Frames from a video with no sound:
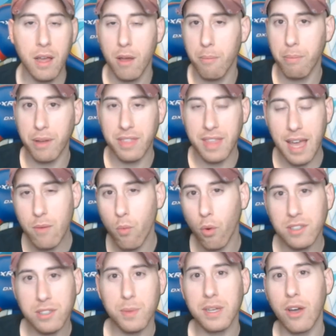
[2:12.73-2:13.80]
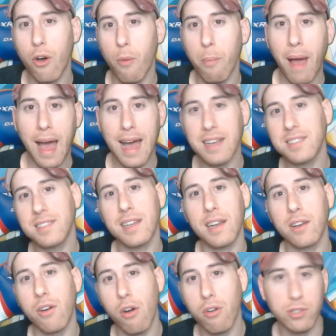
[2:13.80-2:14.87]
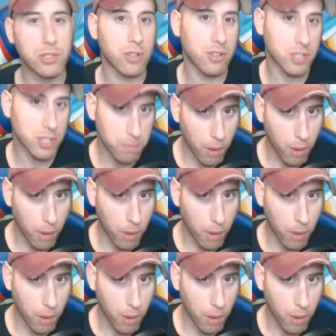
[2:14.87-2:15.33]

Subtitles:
but then once we go past it and Goku starts